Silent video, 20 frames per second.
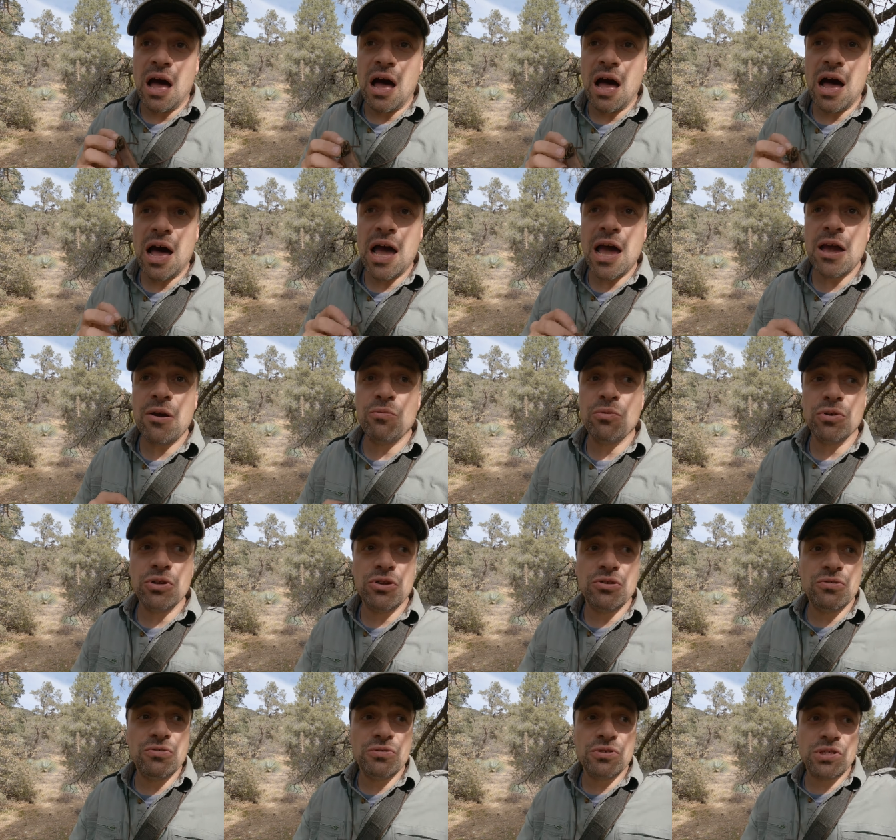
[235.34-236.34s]
I will
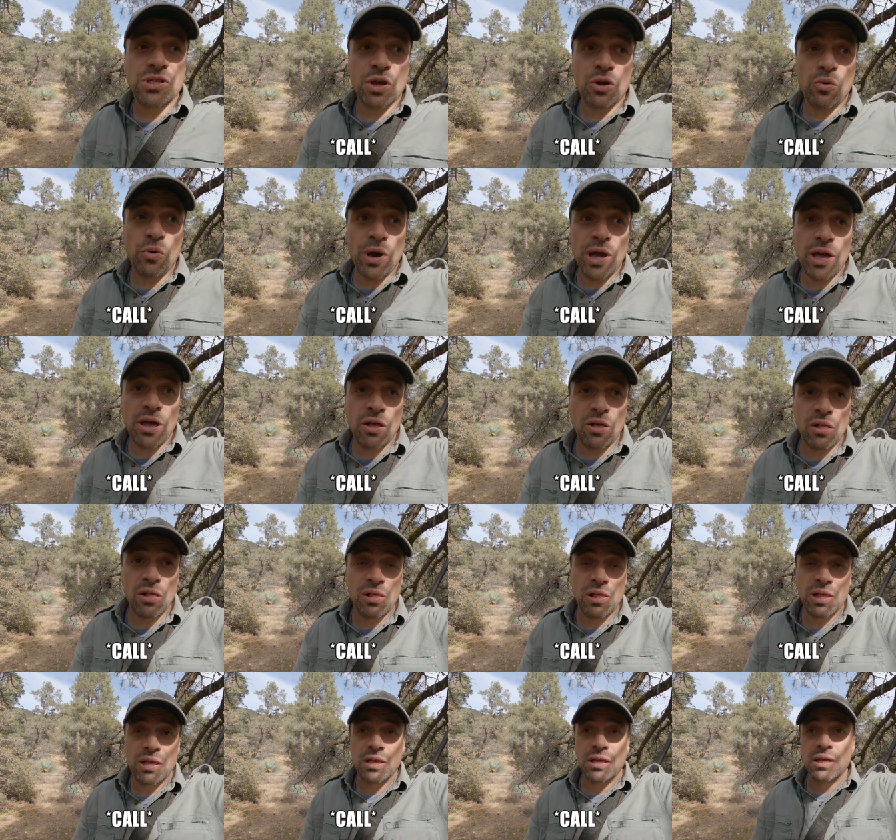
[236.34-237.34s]
use the quail
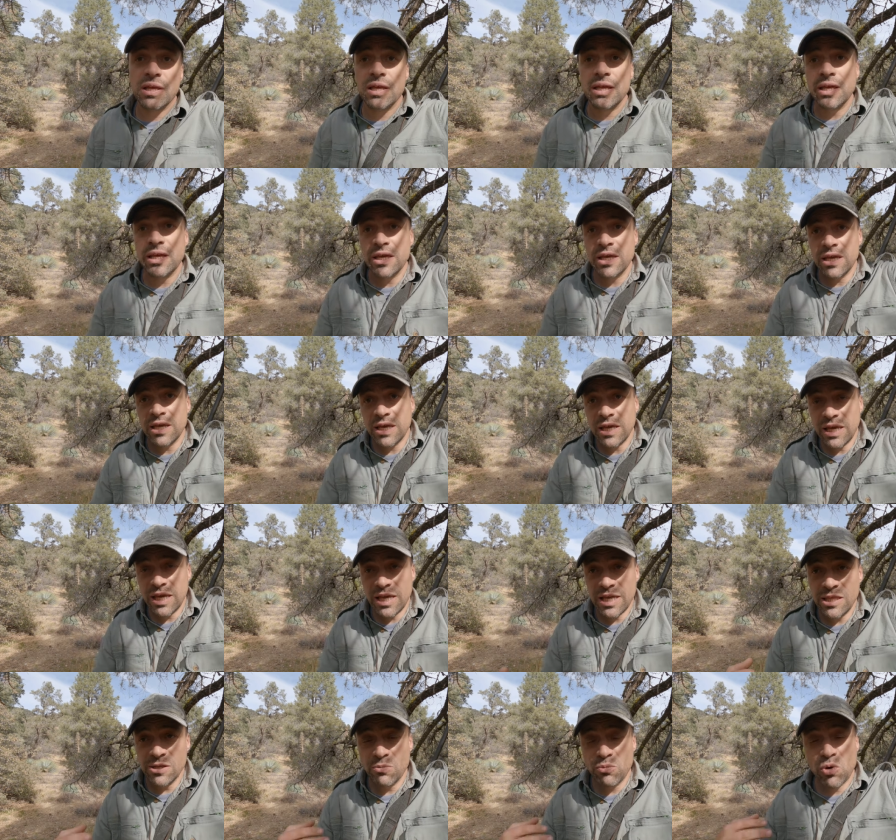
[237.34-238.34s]

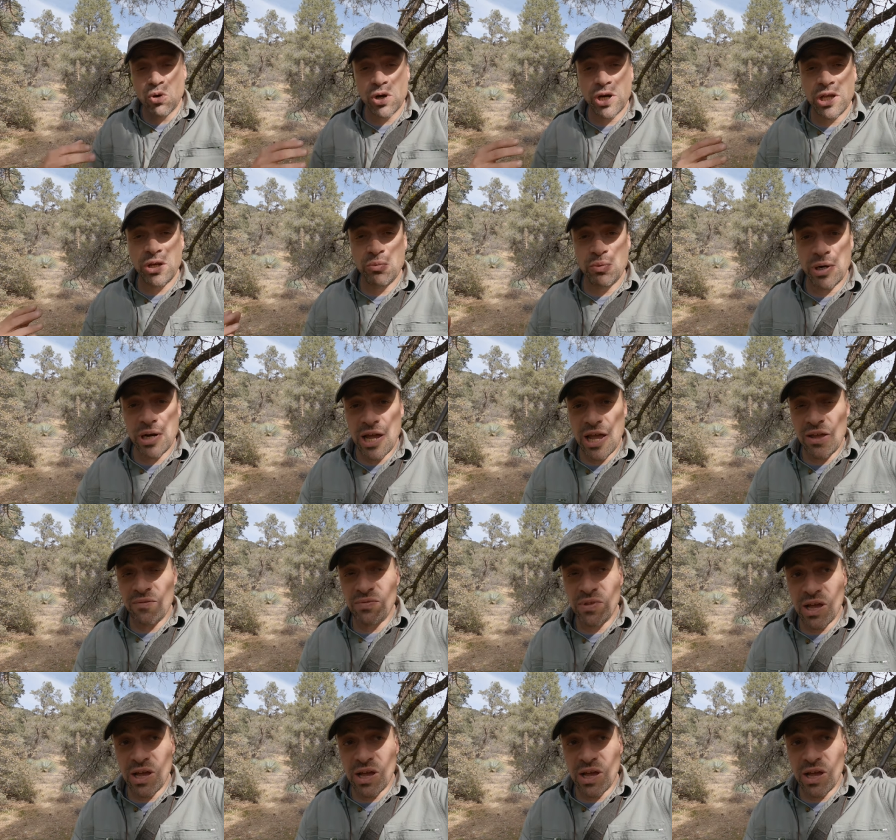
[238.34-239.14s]
in the morning when I have